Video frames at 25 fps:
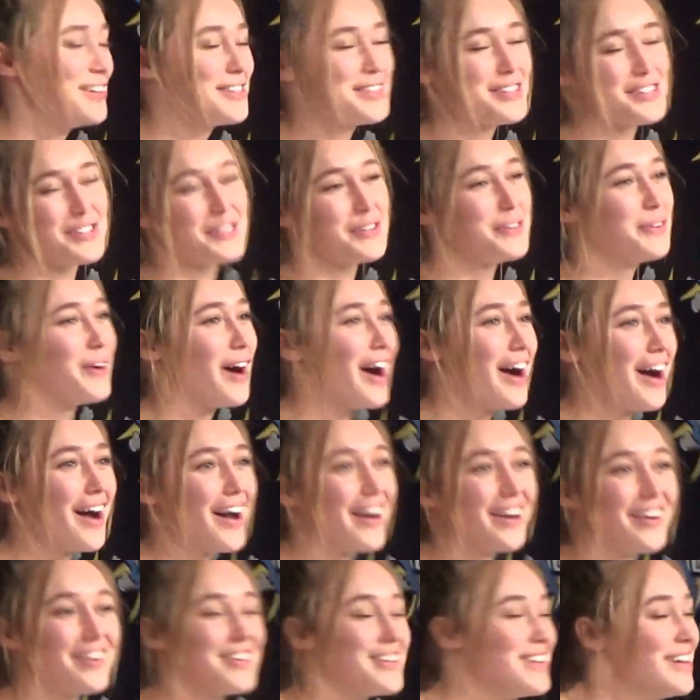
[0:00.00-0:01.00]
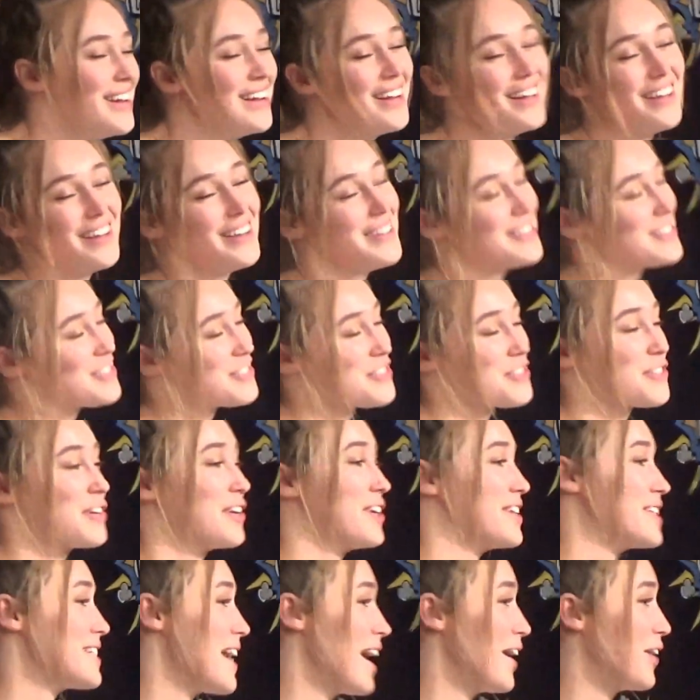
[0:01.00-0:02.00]
it's too hard. It's just
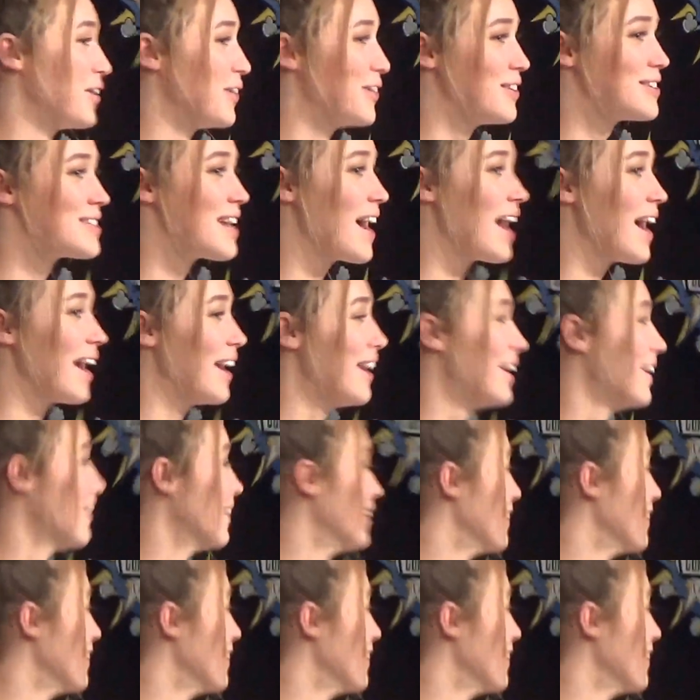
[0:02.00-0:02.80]
going to take all day.